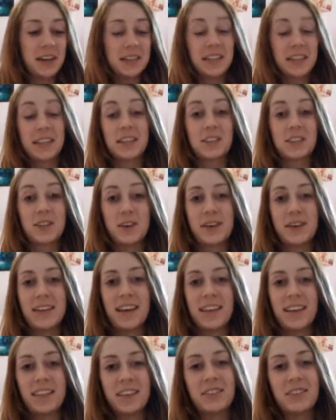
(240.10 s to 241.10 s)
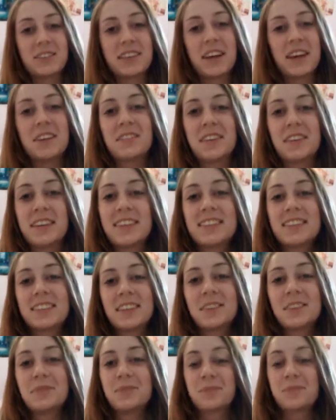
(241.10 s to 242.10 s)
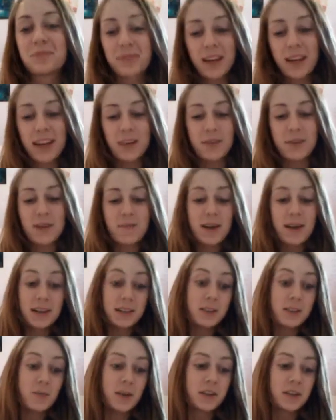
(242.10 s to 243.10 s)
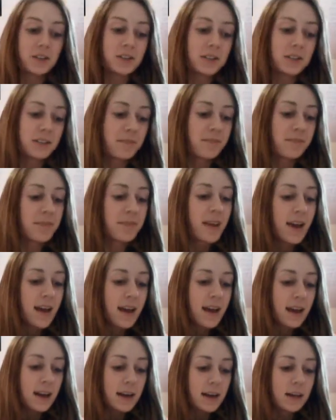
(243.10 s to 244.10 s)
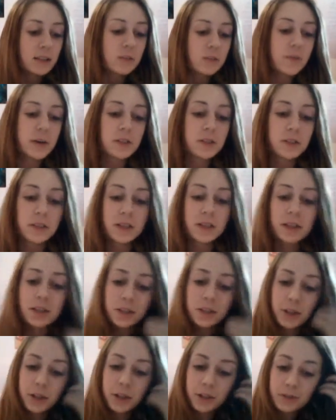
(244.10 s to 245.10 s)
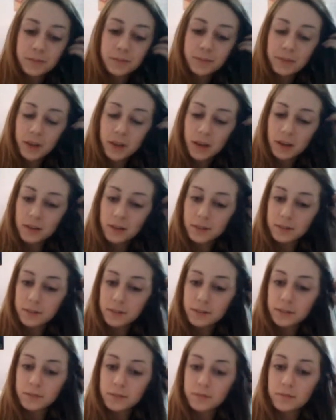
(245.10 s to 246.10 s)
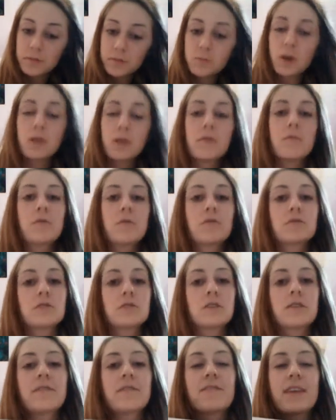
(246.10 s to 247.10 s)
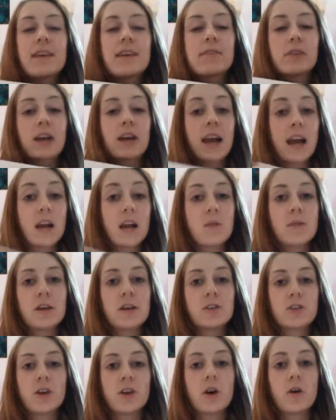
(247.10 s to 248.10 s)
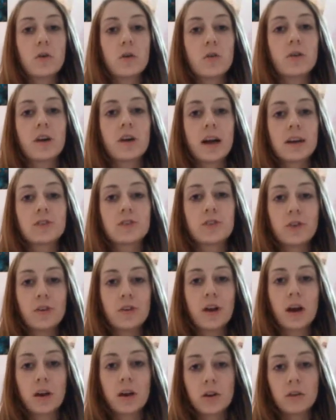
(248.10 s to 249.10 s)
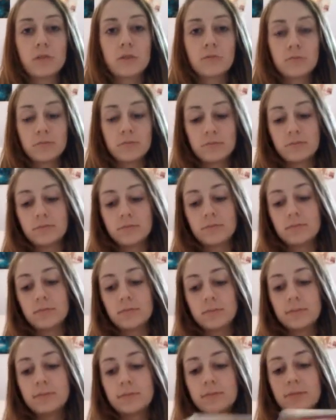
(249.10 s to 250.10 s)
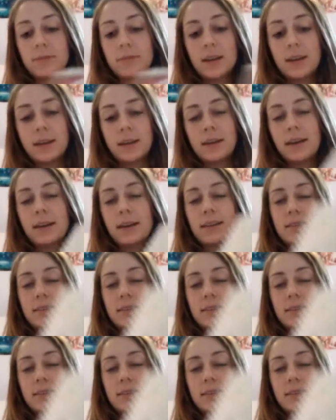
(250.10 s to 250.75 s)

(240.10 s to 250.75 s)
I just had to show you that. I thought it was kind of funny. So, anyway, back to the pictures. Here's a picture that I drew of probably my most favorite anime show, Higurashi no Naku. And I